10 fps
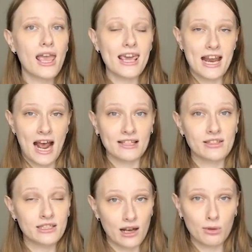It has
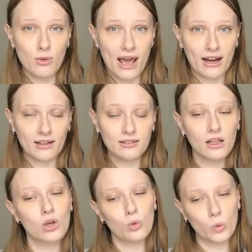the double wedding,
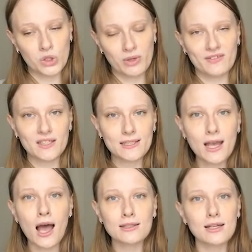which we
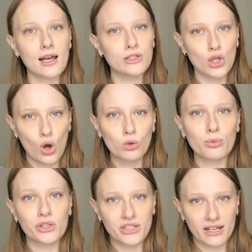discussed I don't
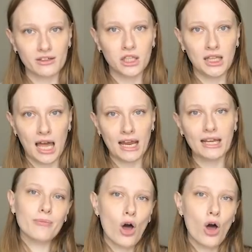particularly like.